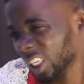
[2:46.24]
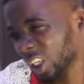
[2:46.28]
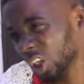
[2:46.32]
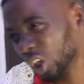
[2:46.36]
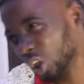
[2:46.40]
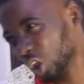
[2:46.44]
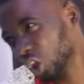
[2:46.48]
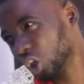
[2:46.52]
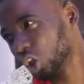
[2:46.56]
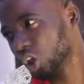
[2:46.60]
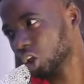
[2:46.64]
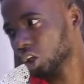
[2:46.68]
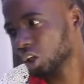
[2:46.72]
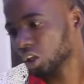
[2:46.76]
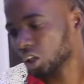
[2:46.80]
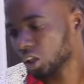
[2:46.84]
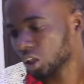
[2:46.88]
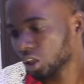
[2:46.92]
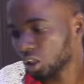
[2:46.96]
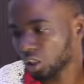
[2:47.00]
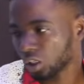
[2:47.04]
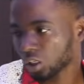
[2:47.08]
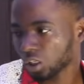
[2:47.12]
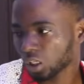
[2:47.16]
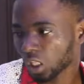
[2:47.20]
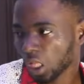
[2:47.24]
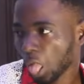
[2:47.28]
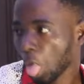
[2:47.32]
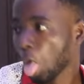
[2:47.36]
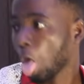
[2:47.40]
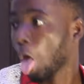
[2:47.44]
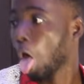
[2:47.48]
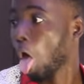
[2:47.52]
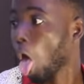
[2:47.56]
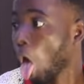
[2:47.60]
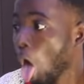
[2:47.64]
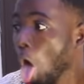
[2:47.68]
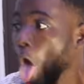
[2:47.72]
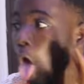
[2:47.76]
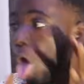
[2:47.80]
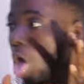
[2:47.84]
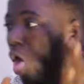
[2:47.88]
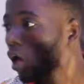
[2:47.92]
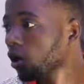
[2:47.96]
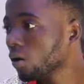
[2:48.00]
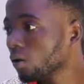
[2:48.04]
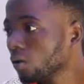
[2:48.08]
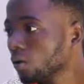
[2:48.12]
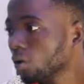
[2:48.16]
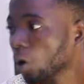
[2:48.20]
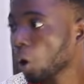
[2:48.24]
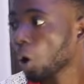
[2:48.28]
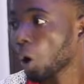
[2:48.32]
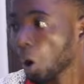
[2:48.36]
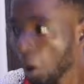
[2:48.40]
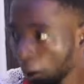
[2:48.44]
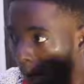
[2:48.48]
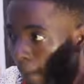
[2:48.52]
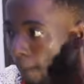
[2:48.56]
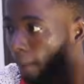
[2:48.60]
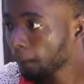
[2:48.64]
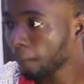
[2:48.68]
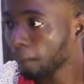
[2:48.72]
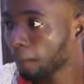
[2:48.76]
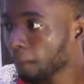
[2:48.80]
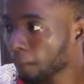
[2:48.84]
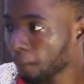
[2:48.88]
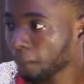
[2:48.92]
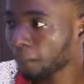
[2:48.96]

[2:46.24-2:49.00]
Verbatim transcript: I beg you. If you say